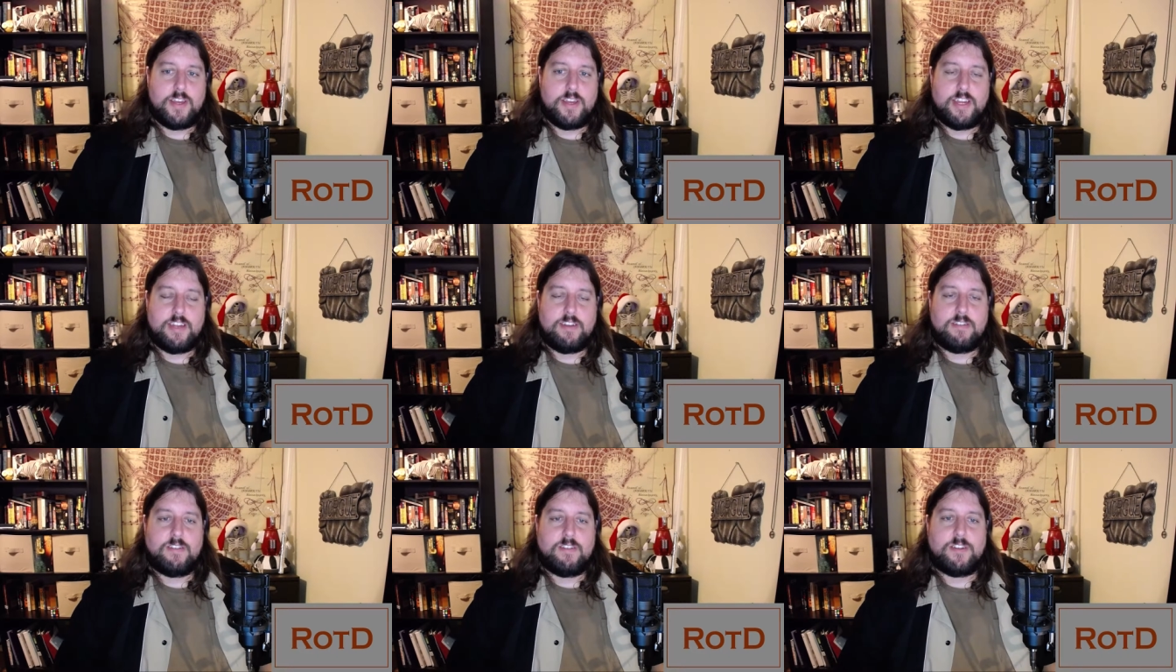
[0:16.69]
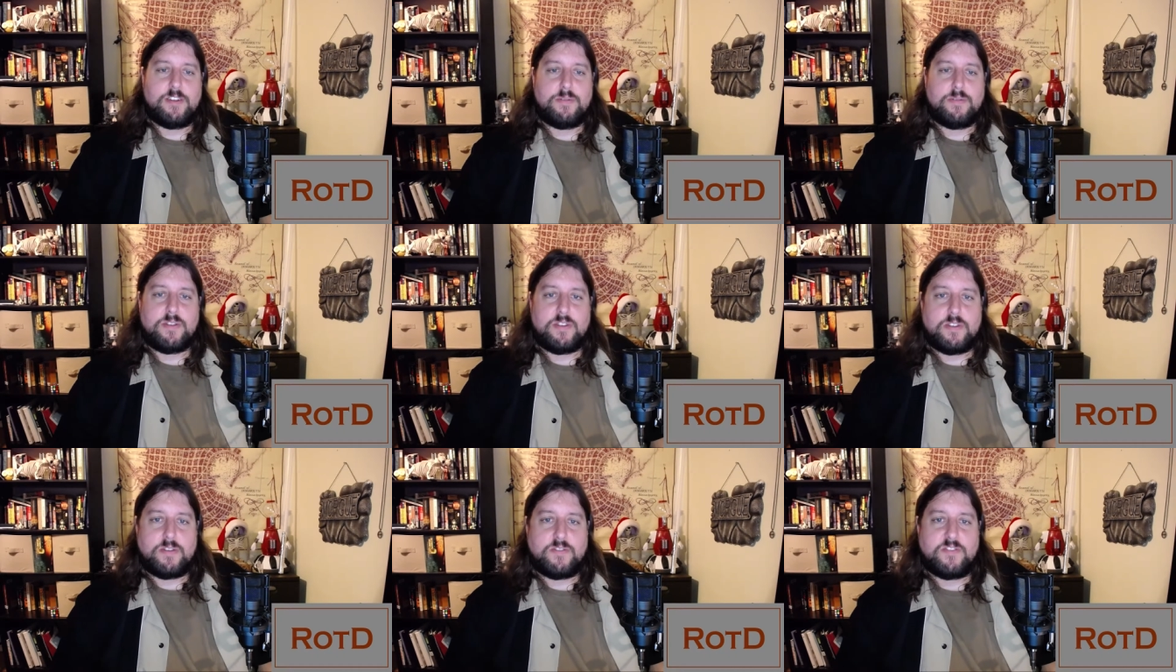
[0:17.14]
enter
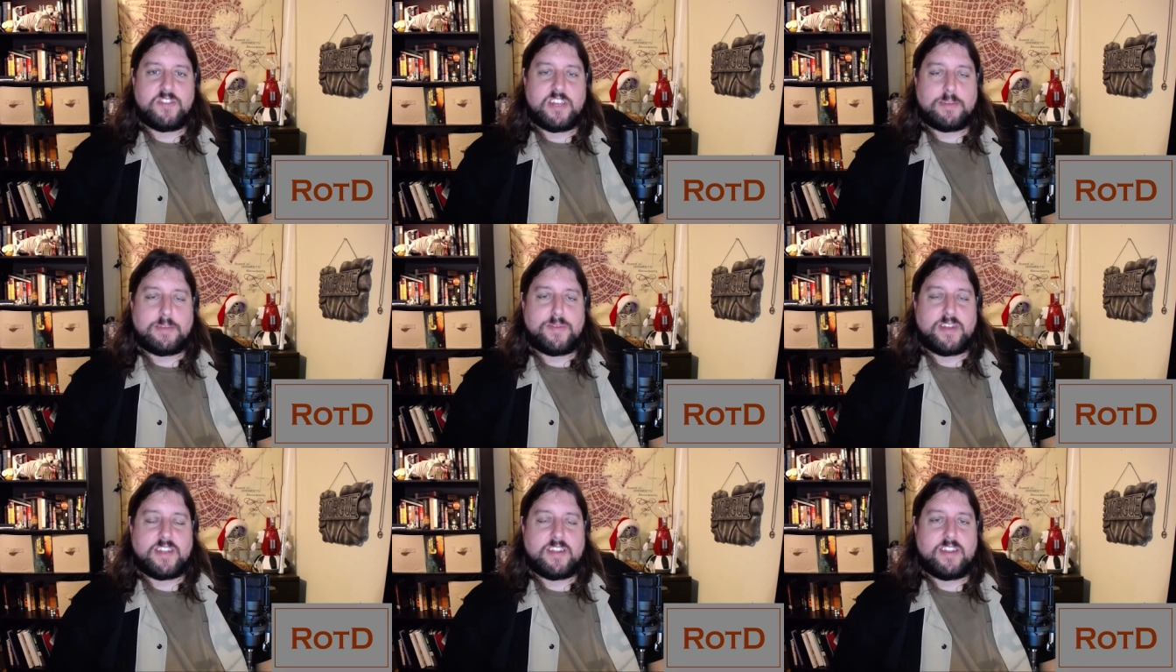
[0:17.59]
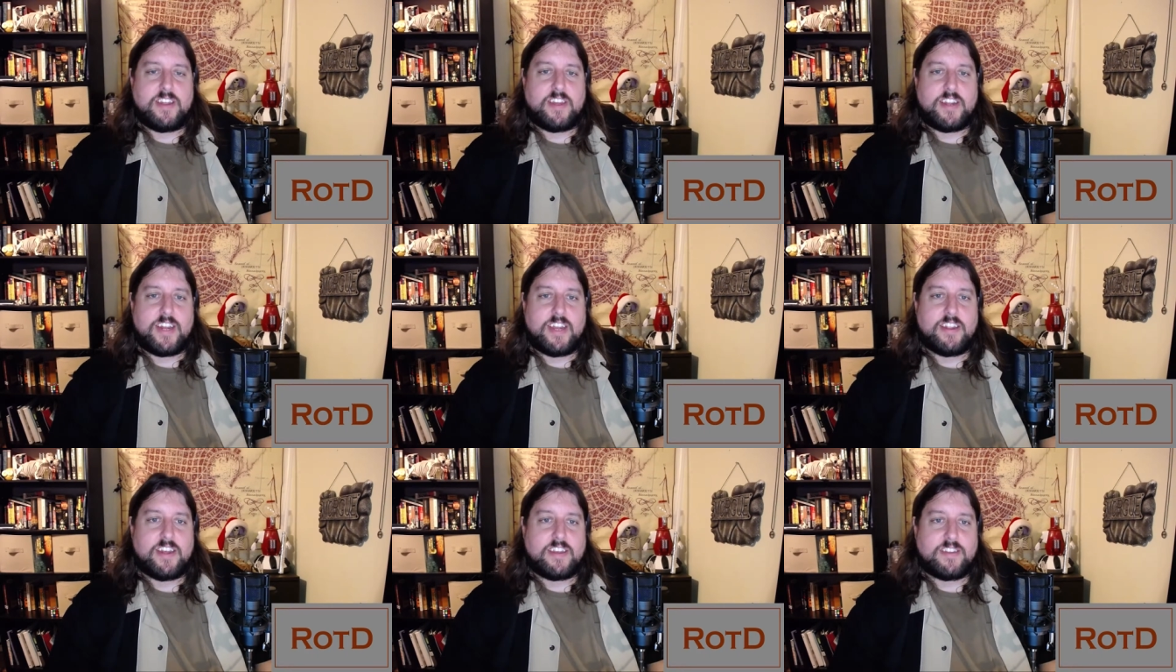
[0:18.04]
into a new segment
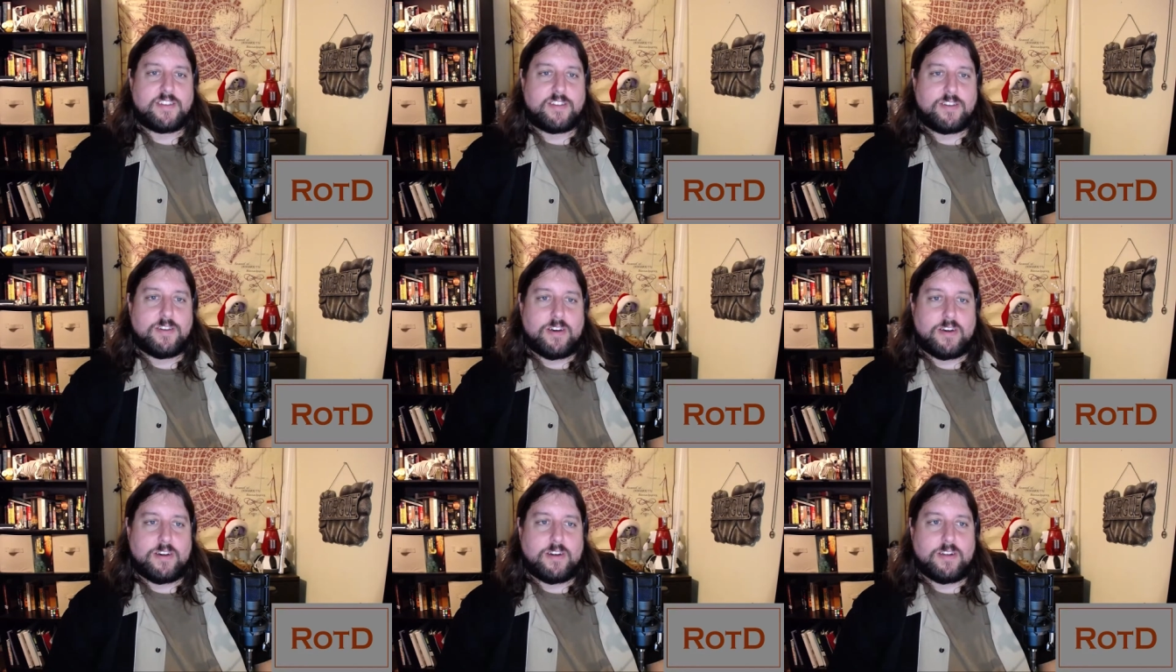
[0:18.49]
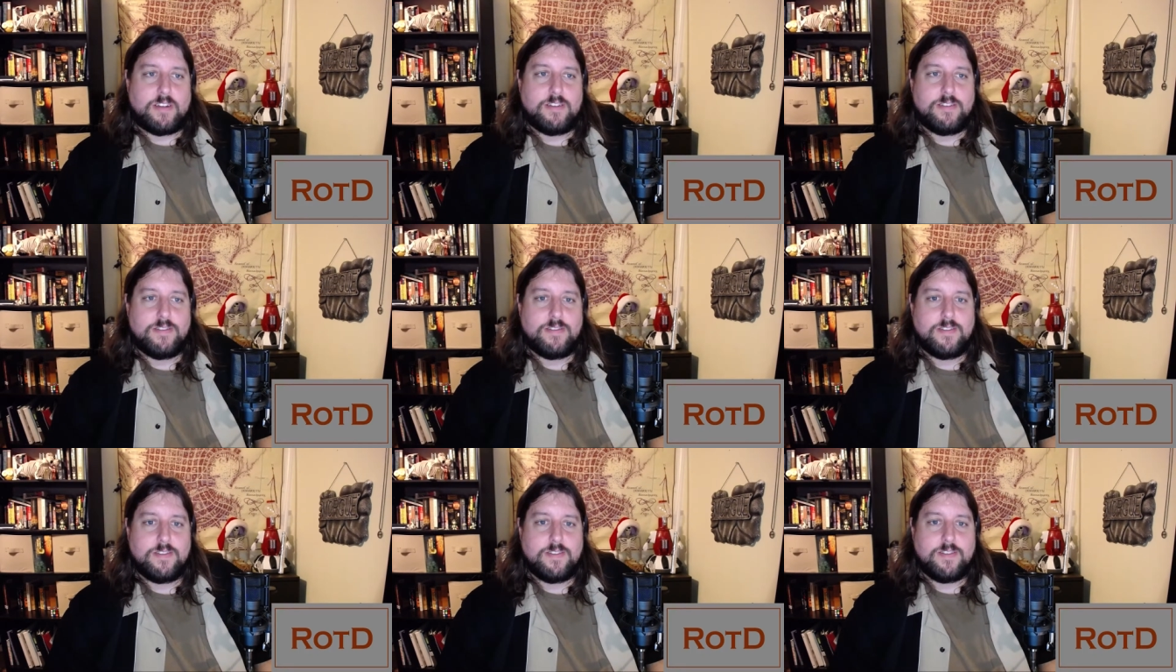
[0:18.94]
that I'd like to call
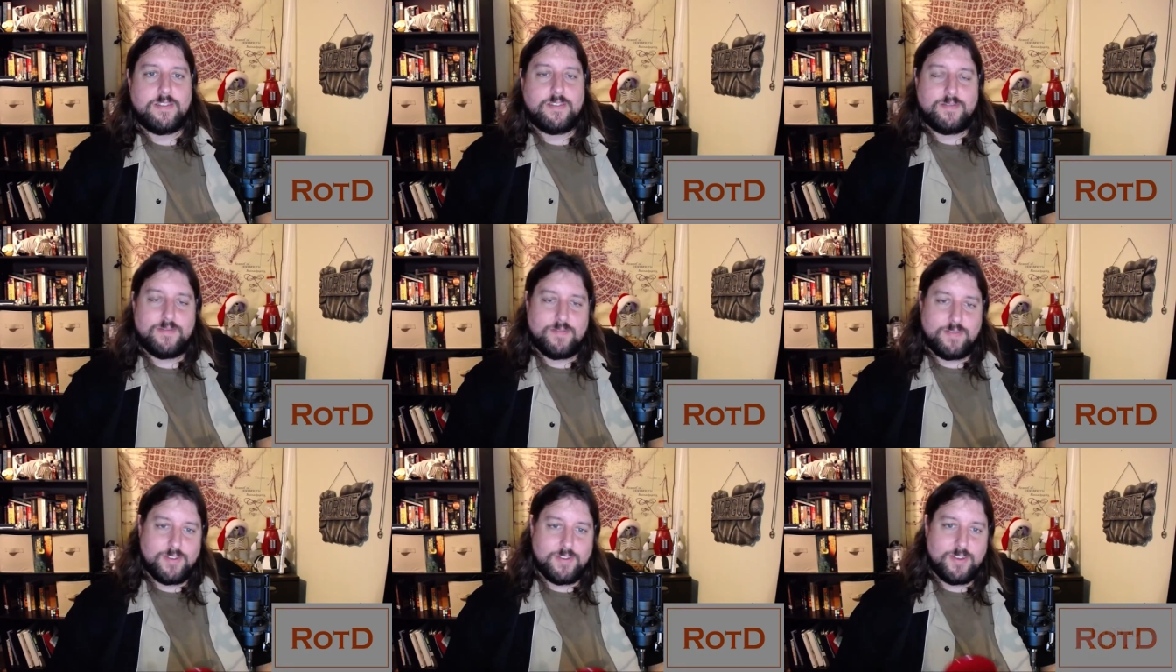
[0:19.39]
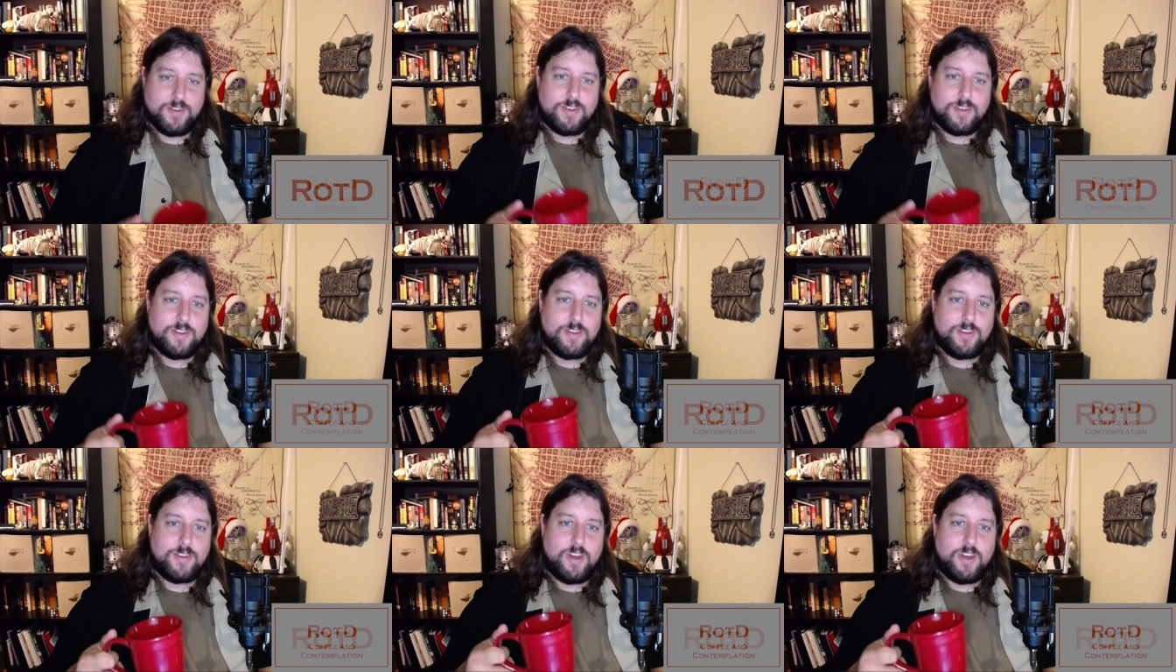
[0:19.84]

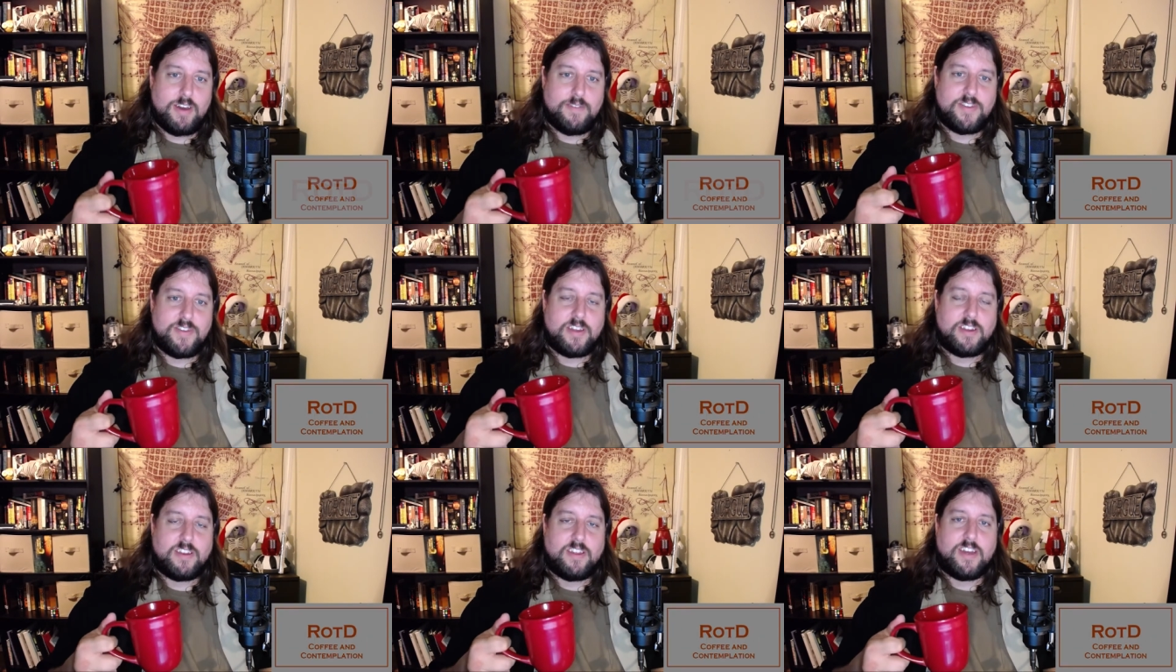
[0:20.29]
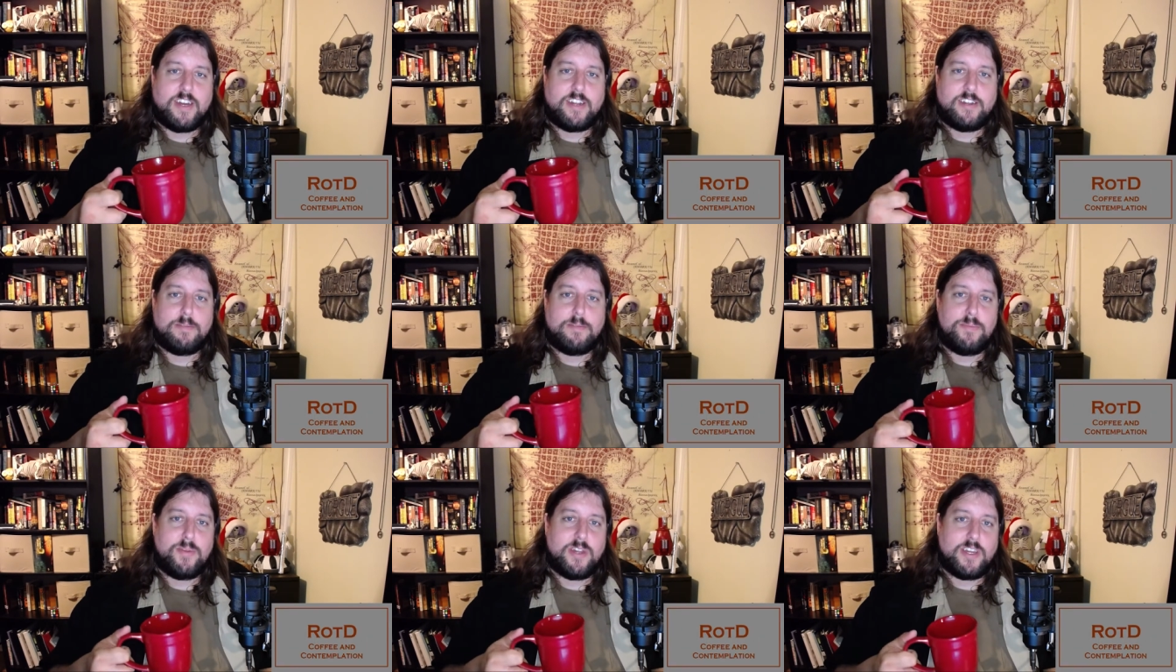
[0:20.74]
Coffee and
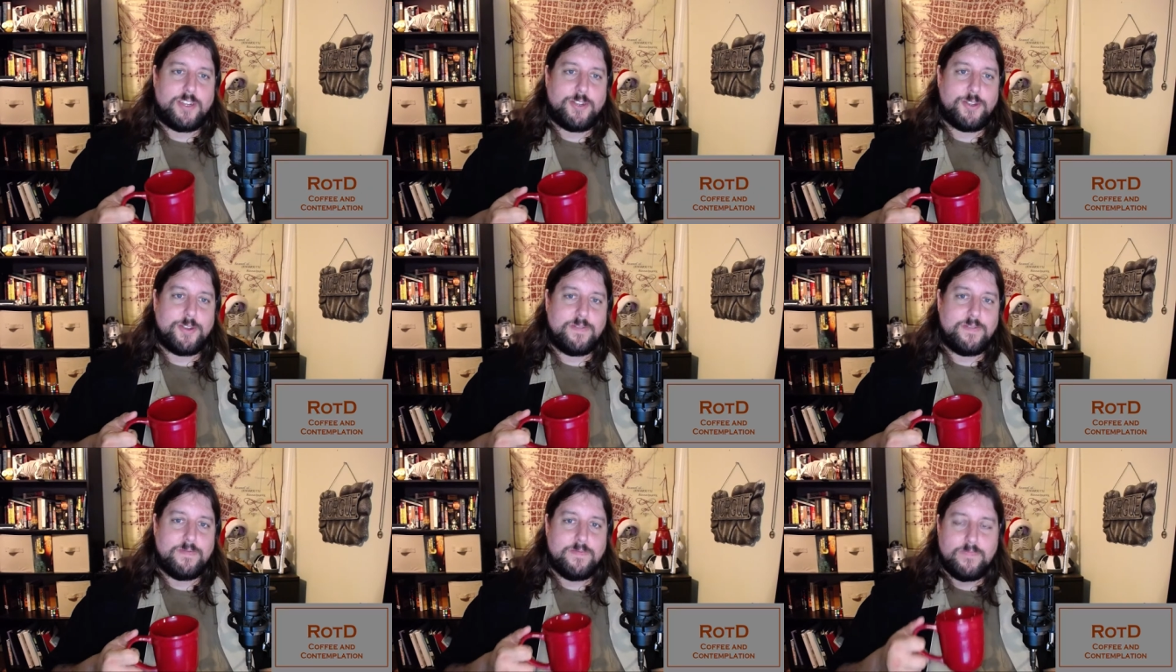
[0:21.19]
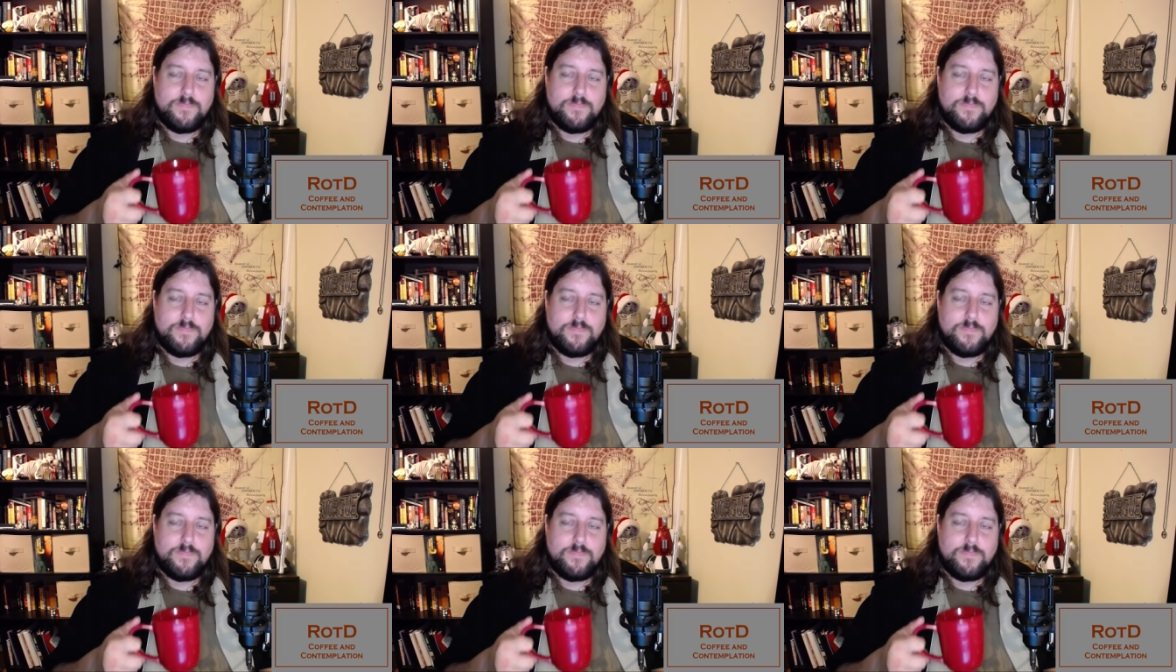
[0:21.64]
Contemplation.